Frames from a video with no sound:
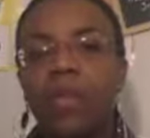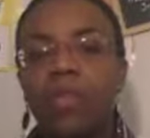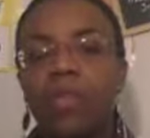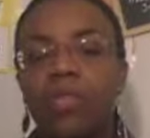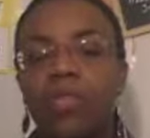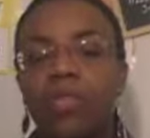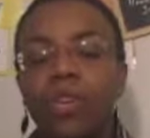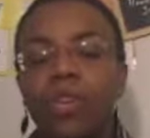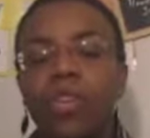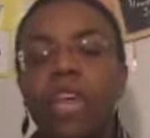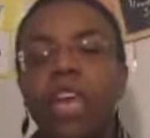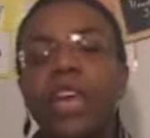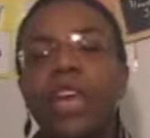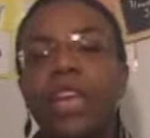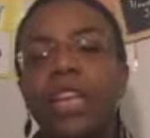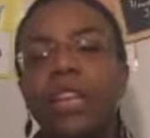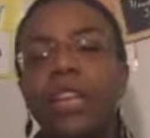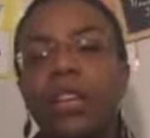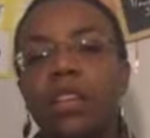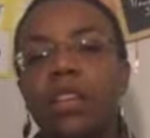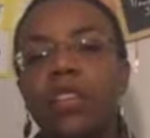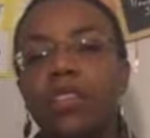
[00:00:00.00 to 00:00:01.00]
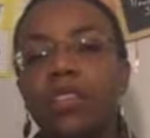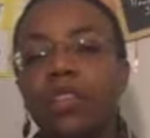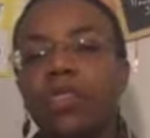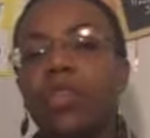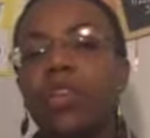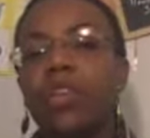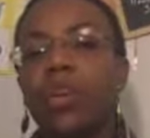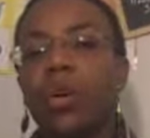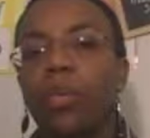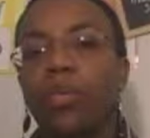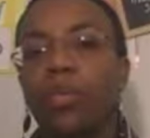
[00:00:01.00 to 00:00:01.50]
So they can do
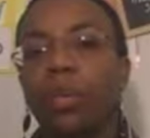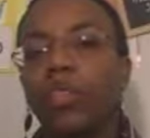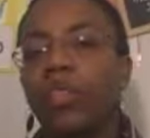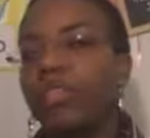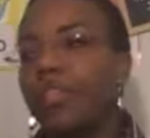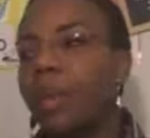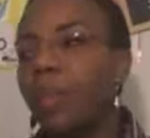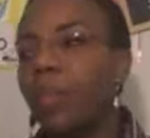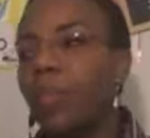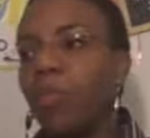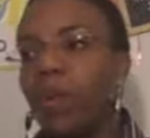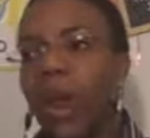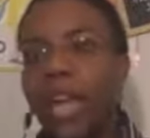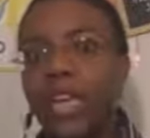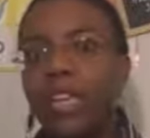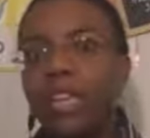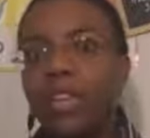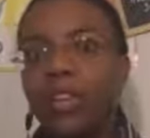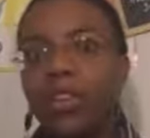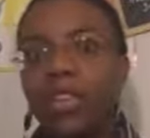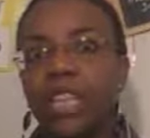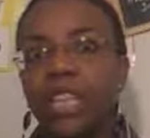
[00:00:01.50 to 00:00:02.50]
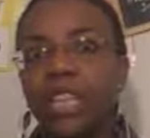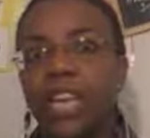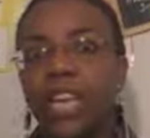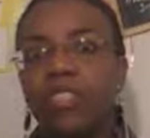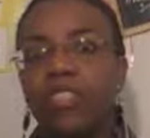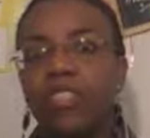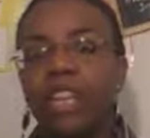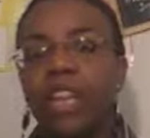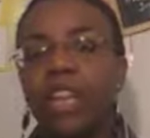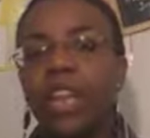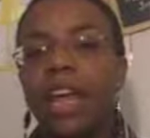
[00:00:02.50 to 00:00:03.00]
their own breakfast. I'm right there in the
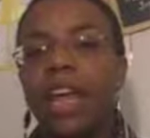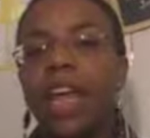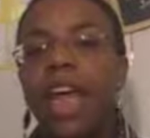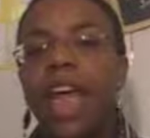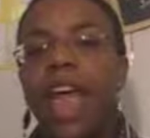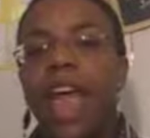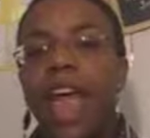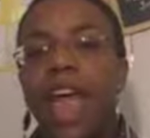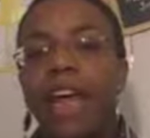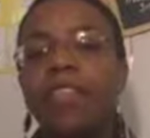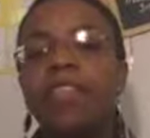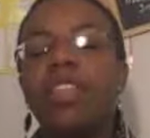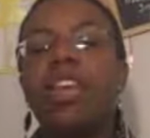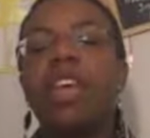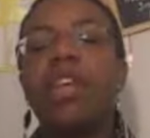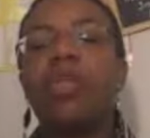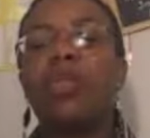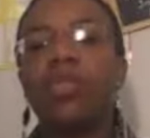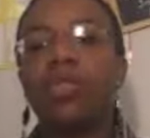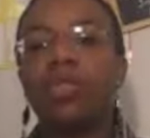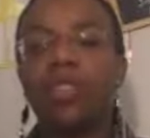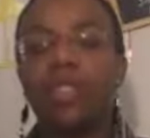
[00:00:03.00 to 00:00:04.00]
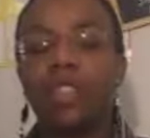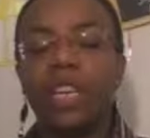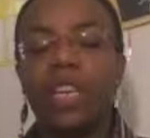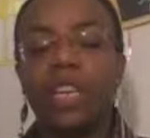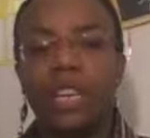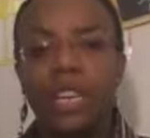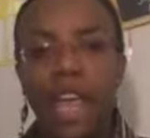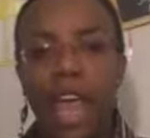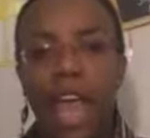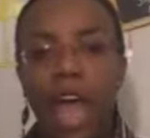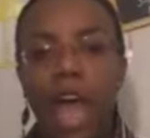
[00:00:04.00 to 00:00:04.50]
kitchen. And then we're
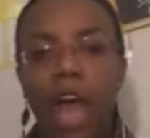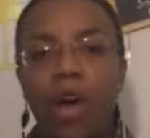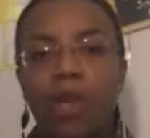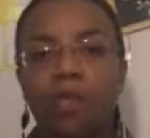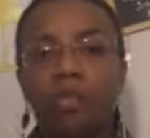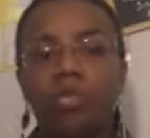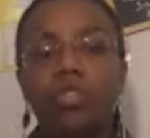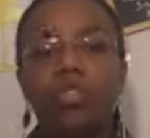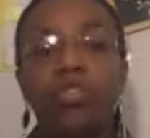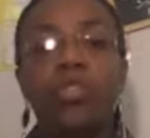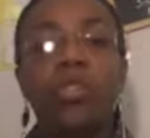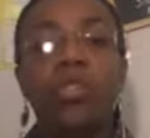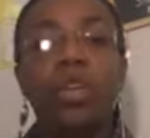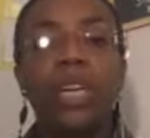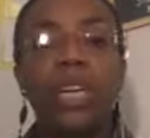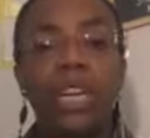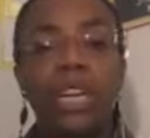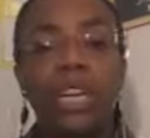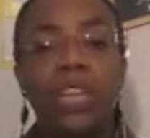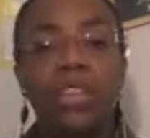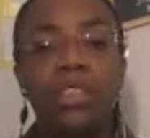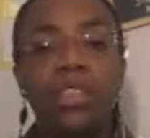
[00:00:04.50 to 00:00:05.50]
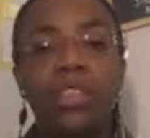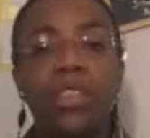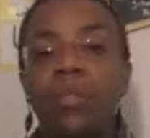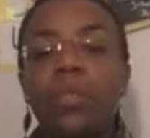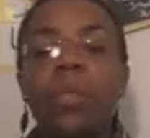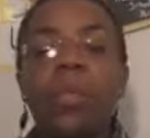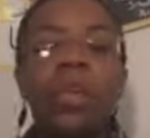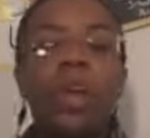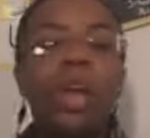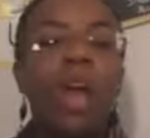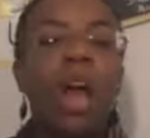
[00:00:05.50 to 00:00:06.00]
sitting down to eat.
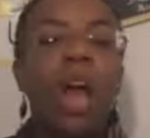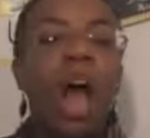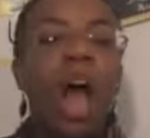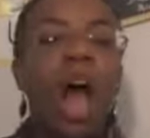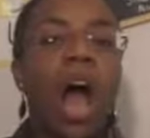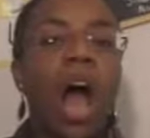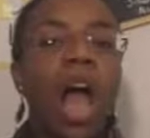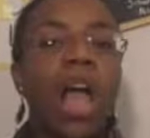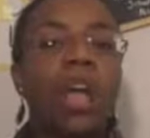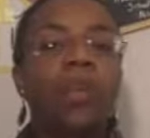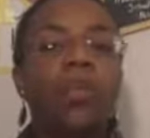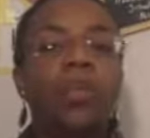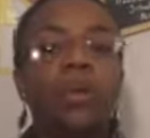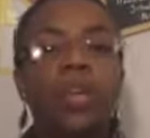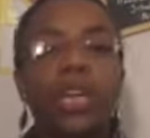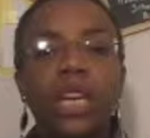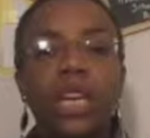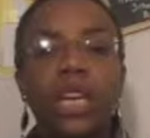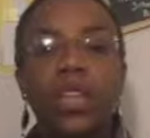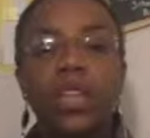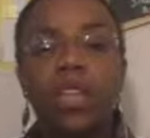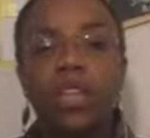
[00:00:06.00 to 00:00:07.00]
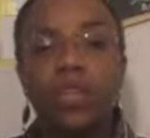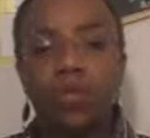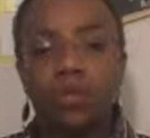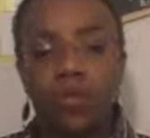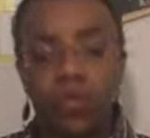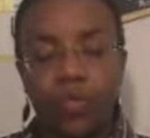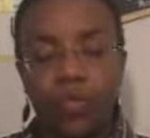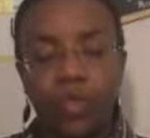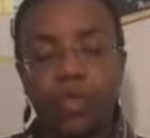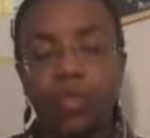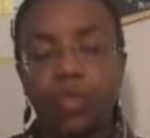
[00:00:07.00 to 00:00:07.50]
I read,
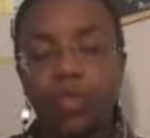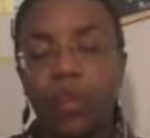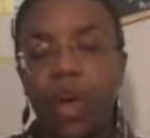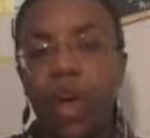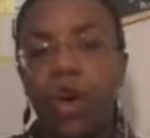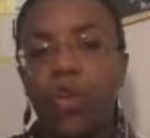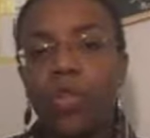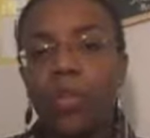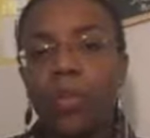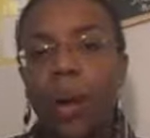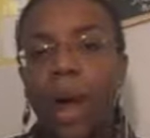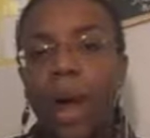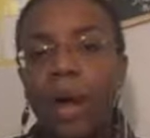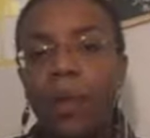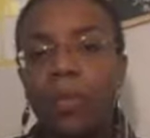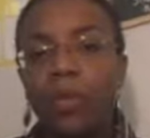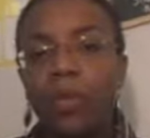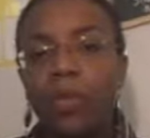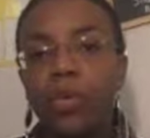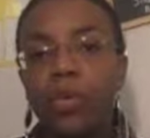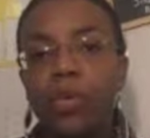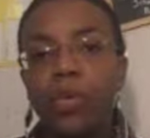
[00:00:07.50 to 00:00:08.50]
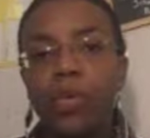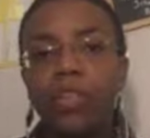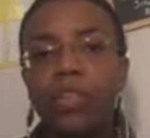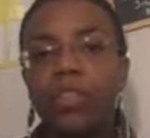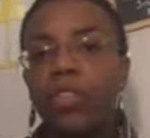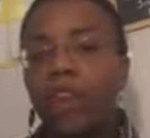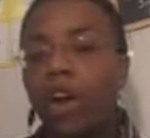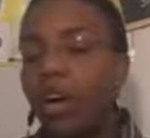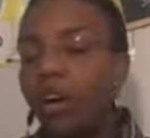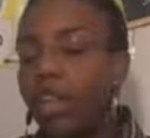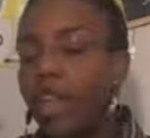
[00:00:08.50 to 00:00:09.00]
first of all, the Bible. We
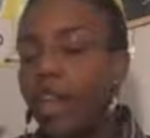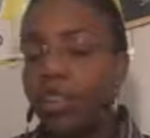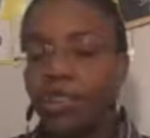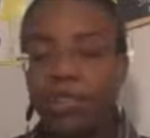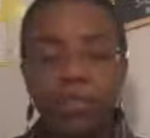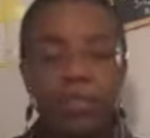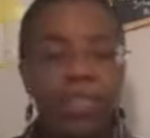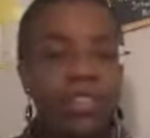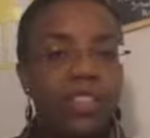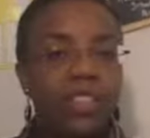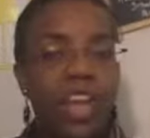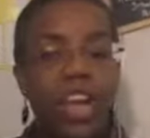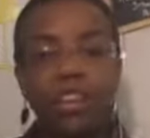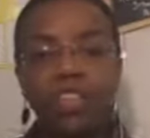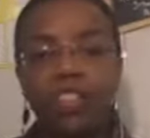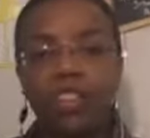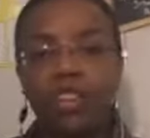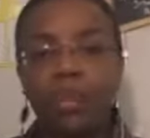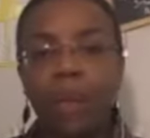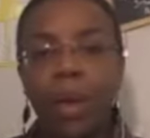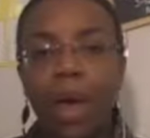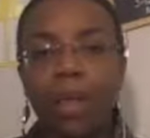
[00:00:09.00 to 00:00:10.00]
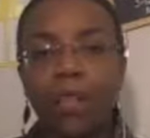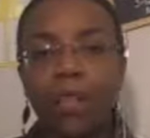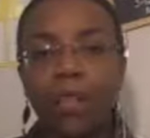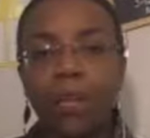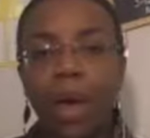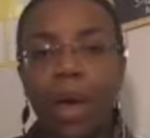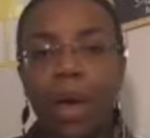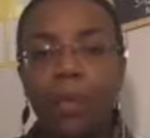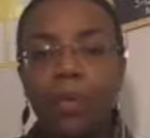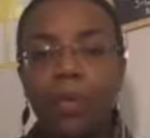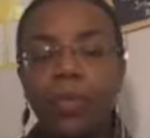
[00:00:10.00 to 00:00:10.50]
have some discussion about the
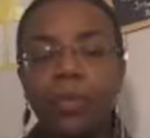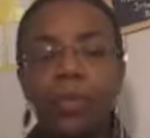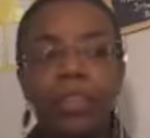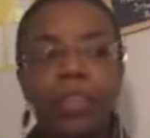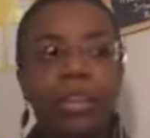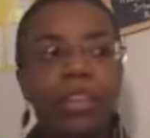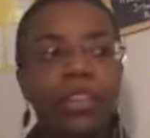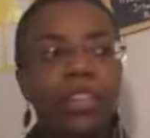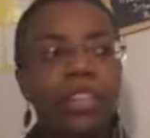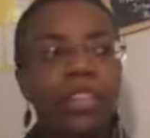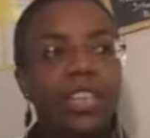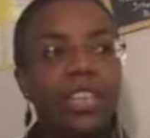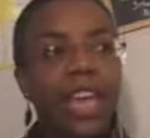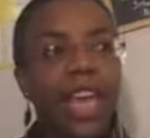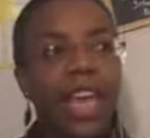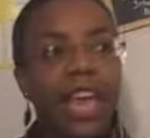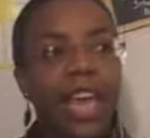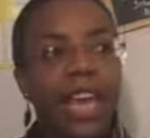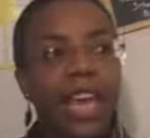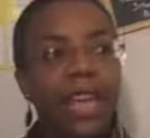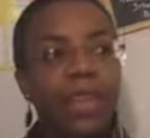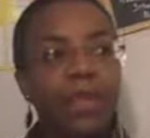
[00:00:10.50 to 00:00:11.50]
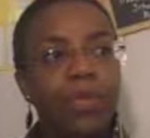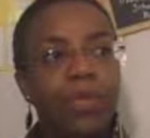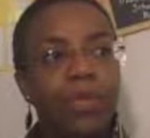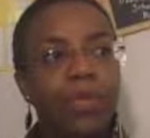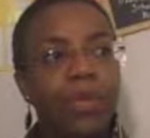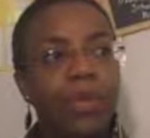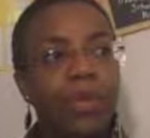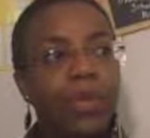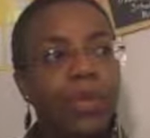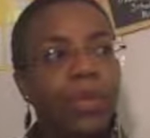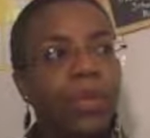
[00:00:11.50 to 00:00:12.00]
Bible. Today, what
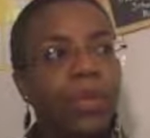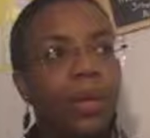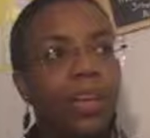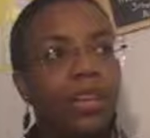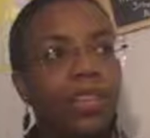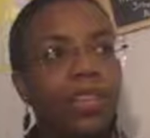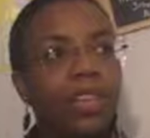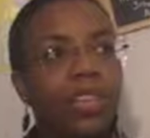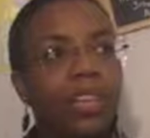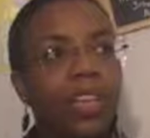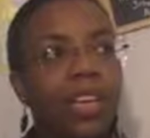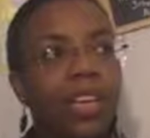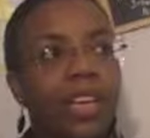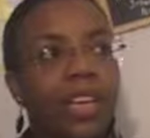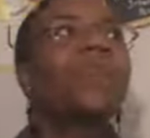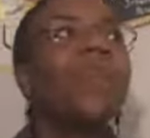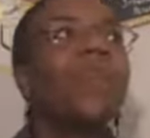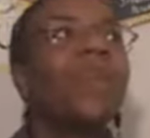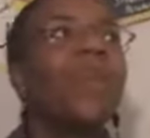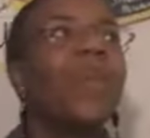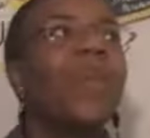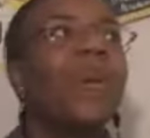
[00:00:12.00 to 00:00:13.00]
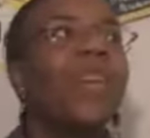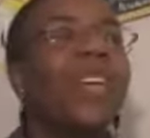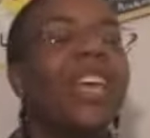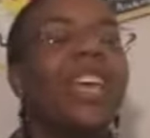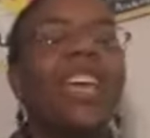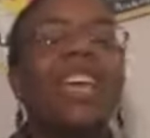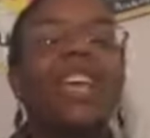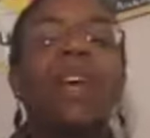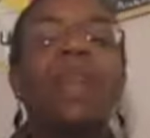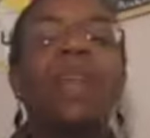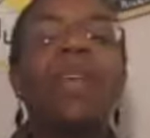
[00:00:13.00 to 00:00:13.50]
did we read about today? Oh,
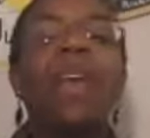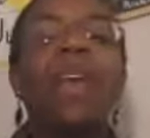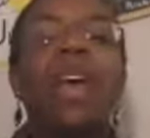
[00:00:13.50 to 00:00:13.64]
yeah.